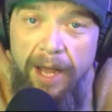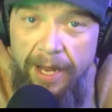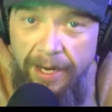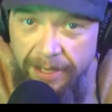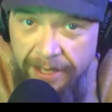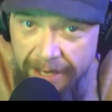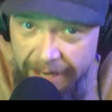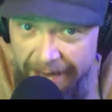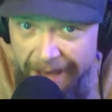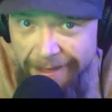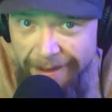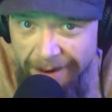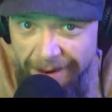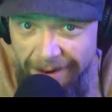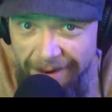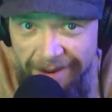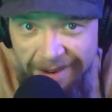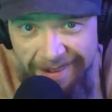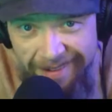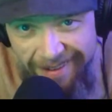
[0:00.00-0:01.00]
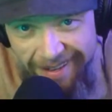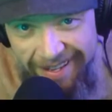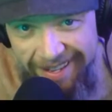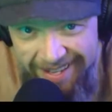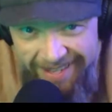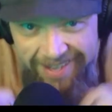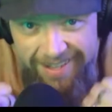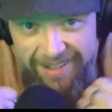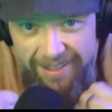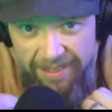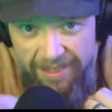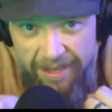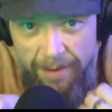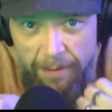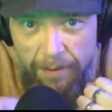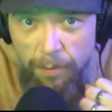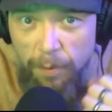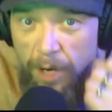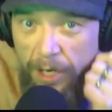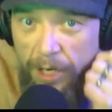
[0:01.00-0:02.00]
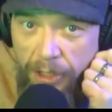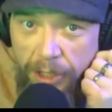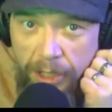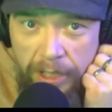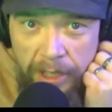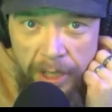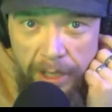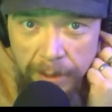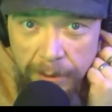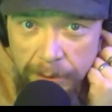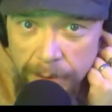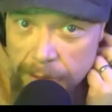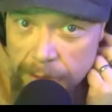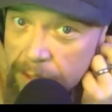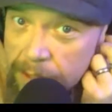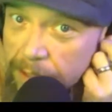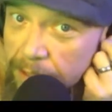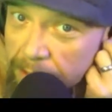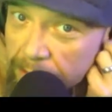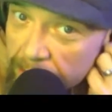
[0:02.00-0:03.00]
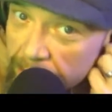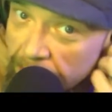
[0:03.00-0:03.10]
and together, they would wash your clothes.